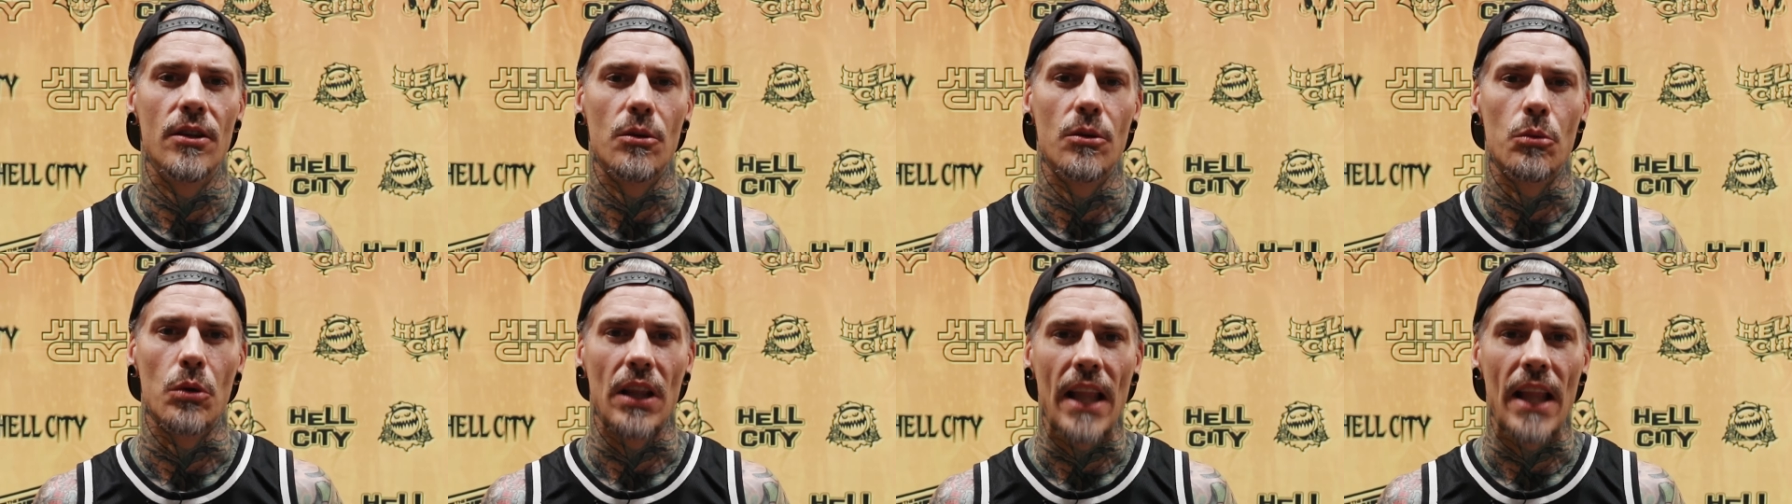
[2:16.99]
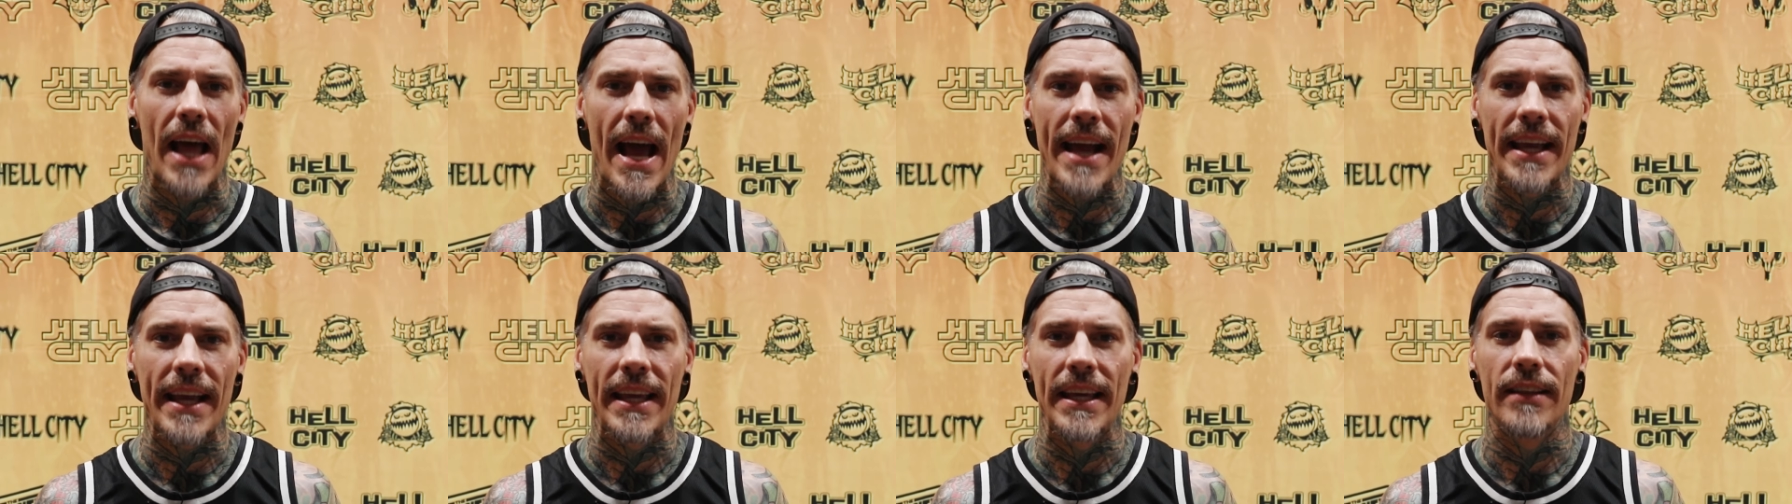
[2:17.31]
that were
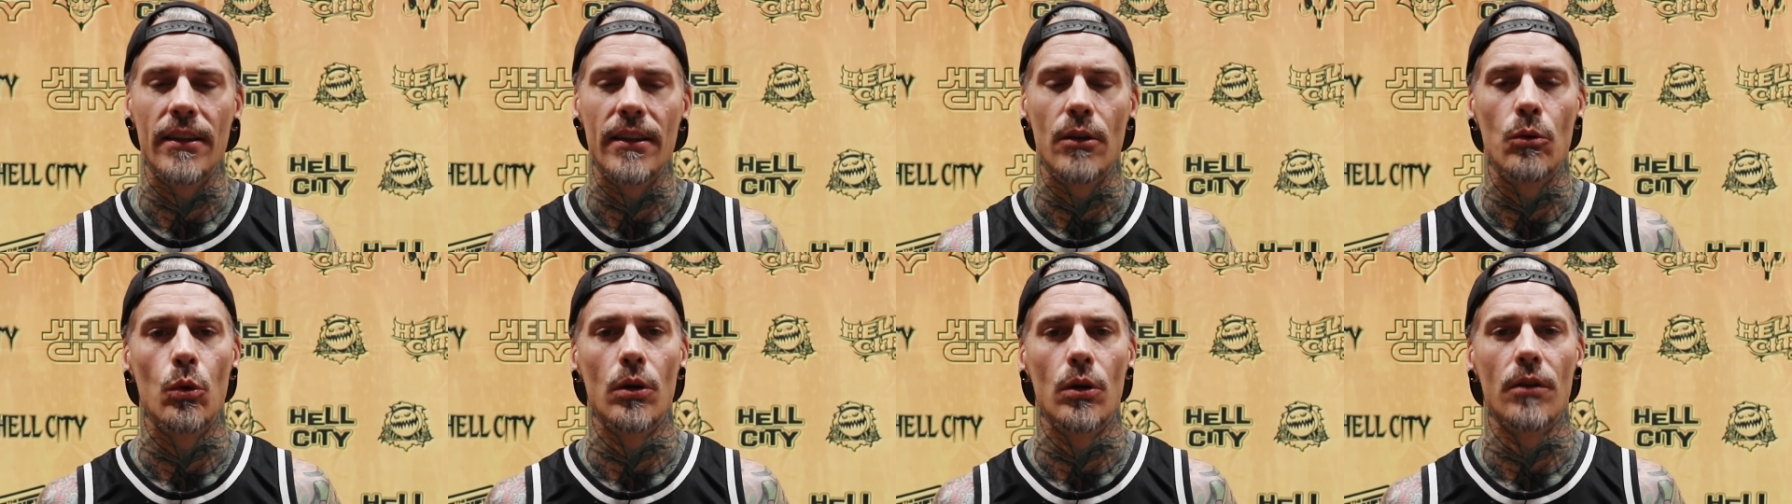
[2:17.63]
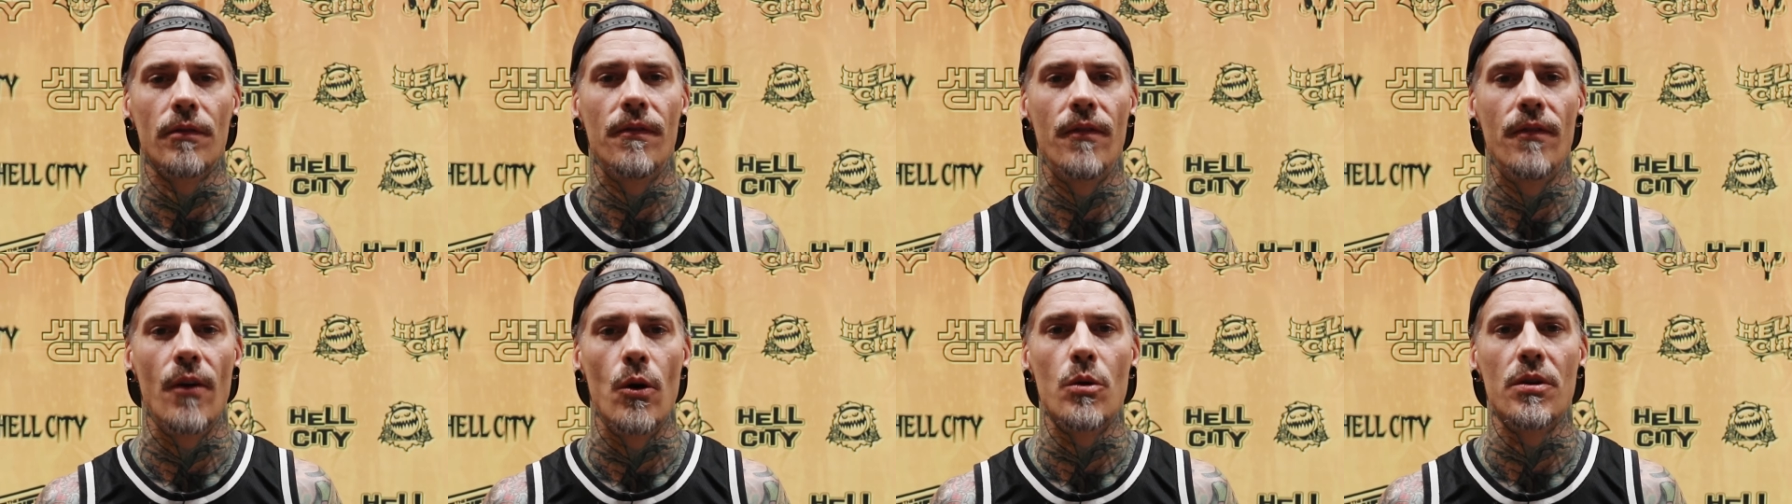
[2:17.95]
lacking, that weren't
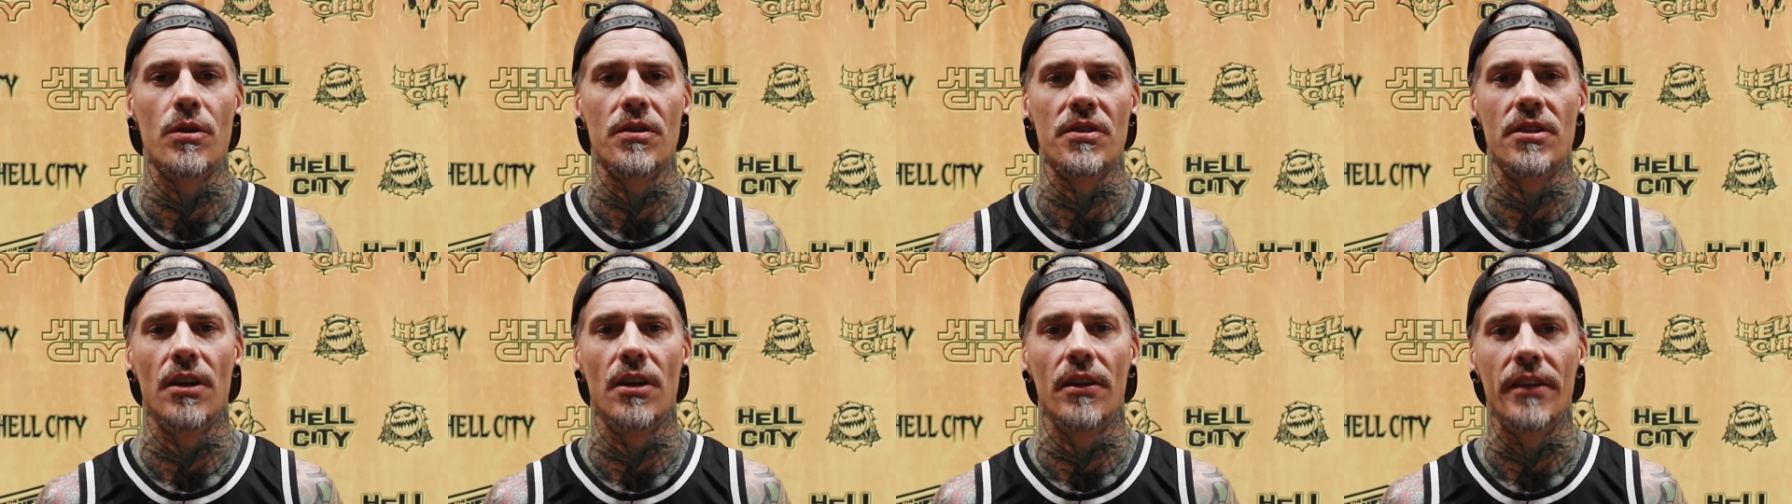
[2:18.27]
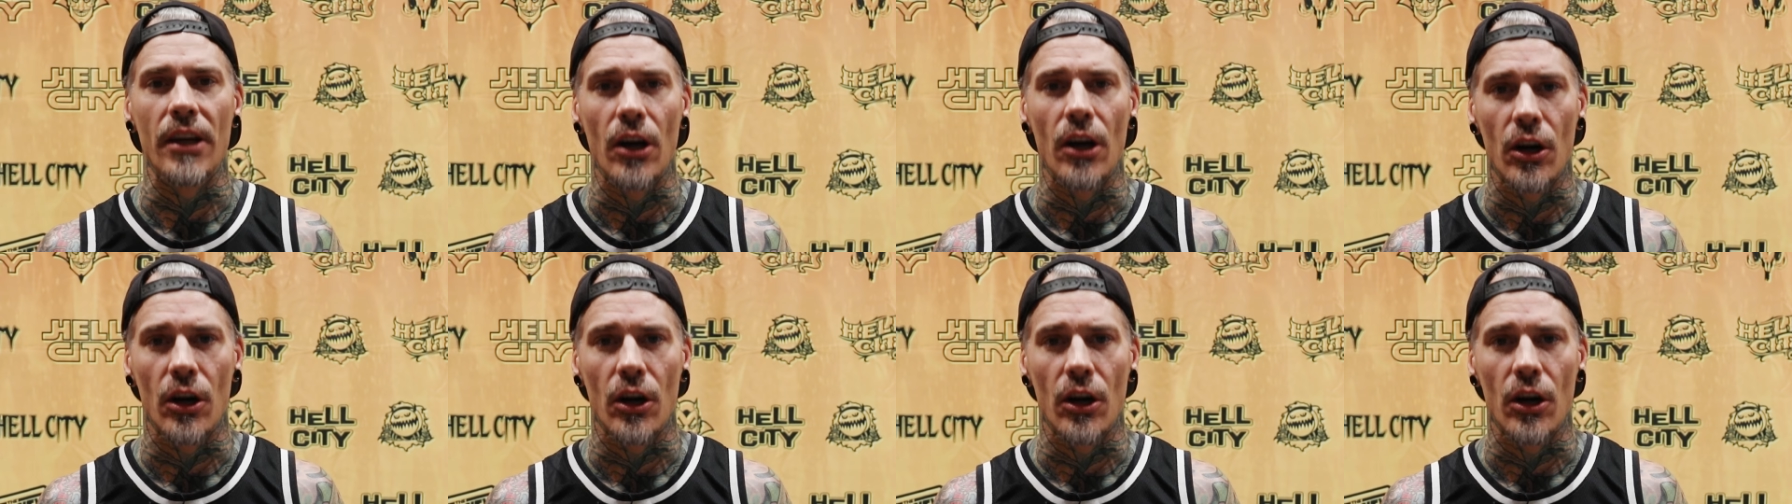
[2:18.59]
focused on the